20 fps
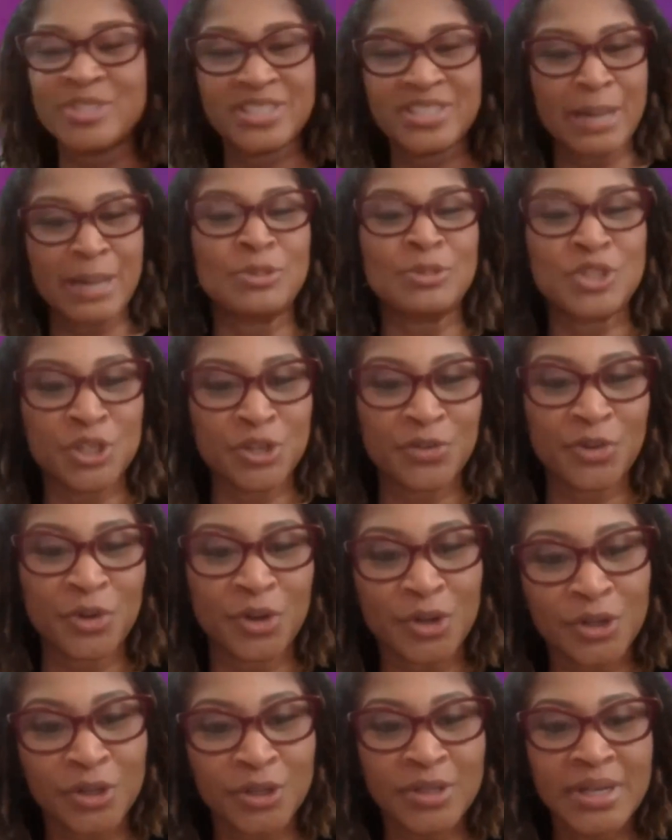perception of
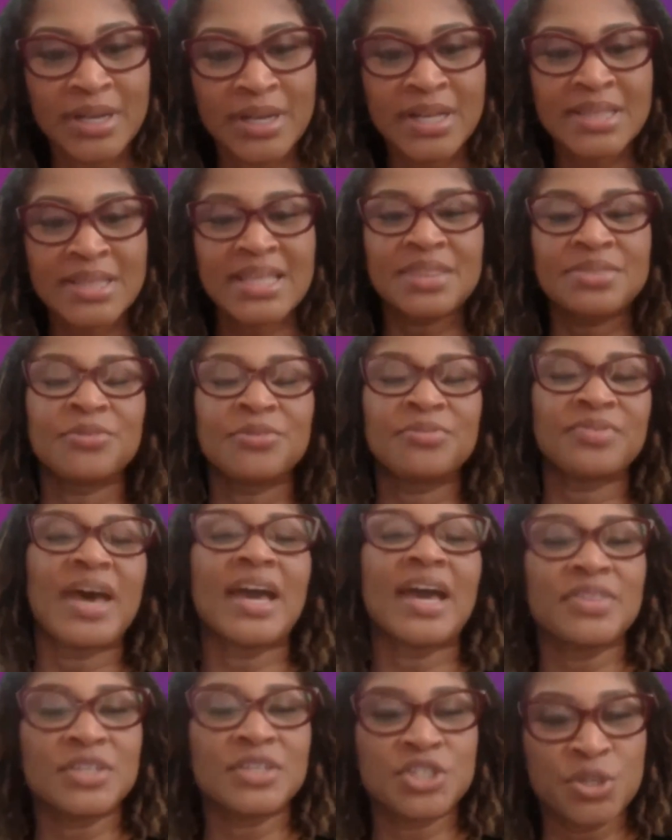her, that the
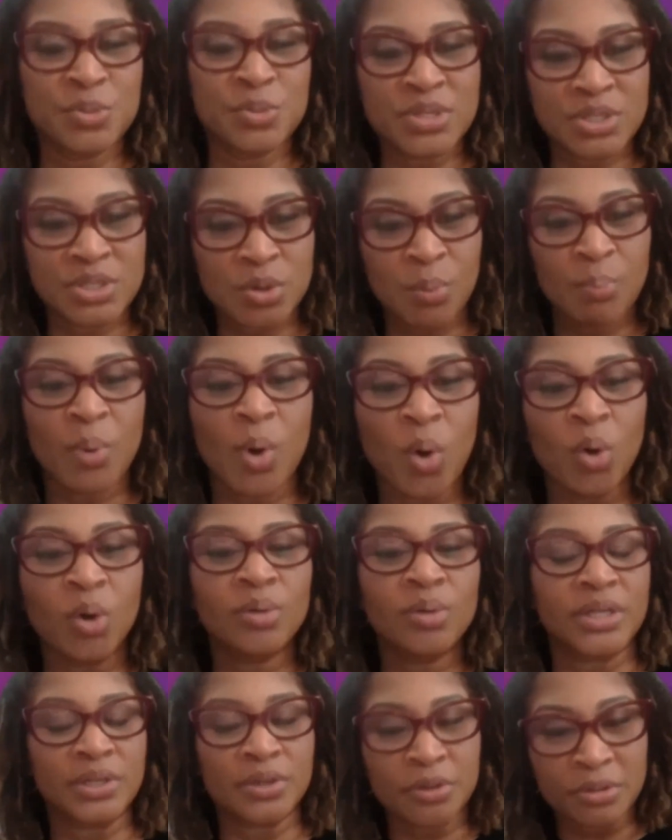fact that she was so
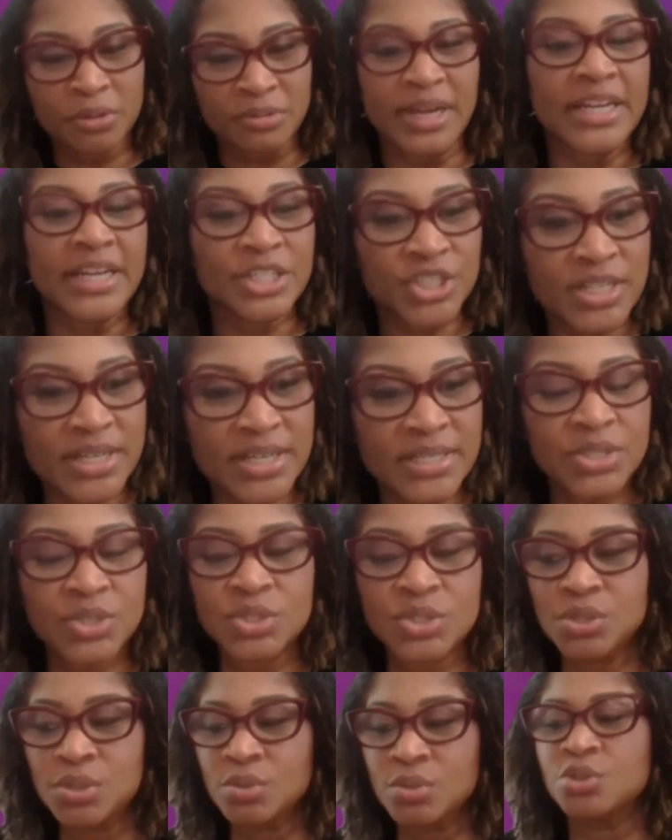bold and
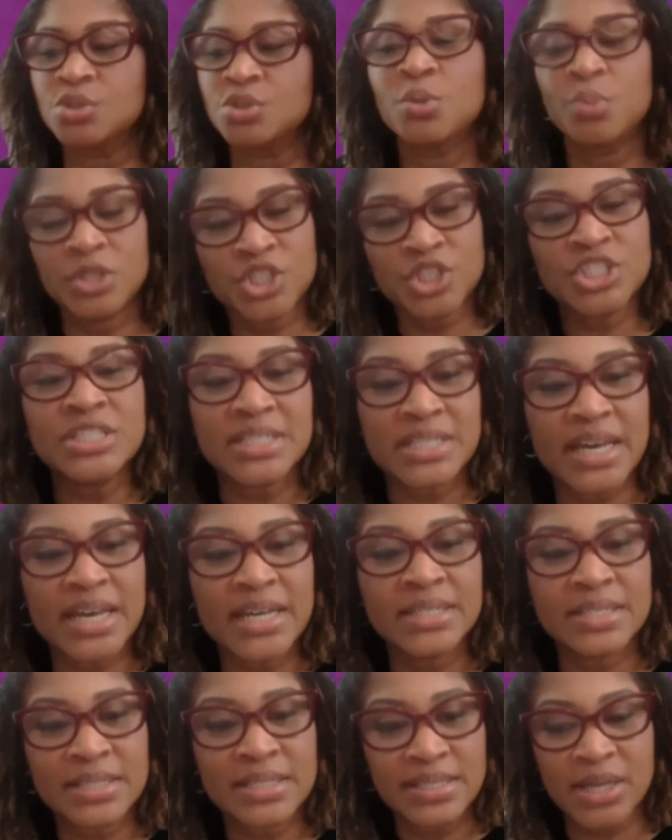courageous to do what she
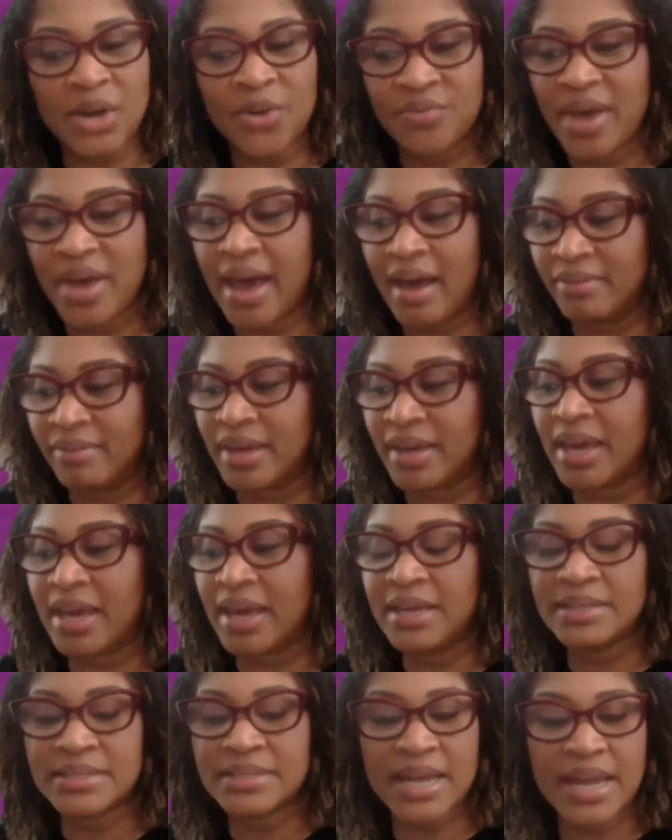did, to
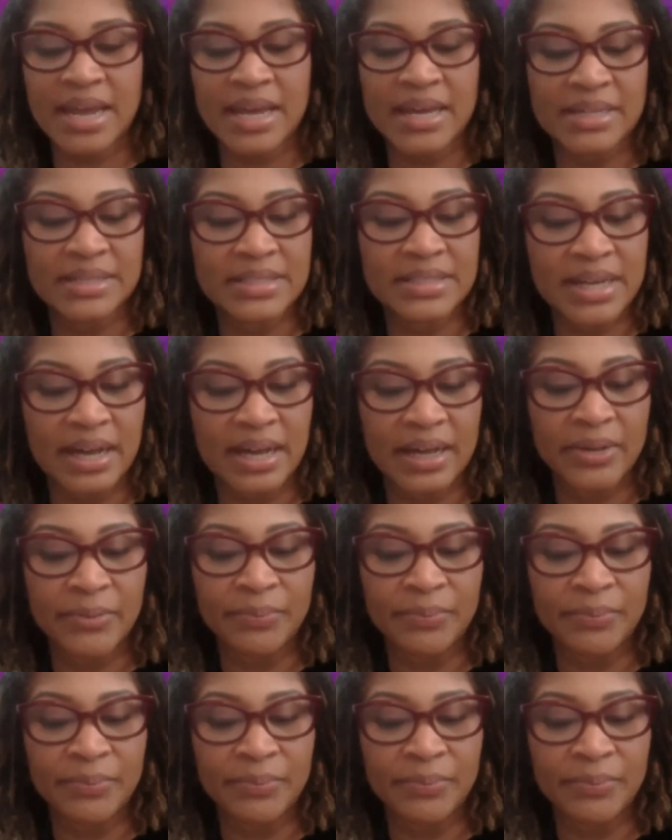self-advocate and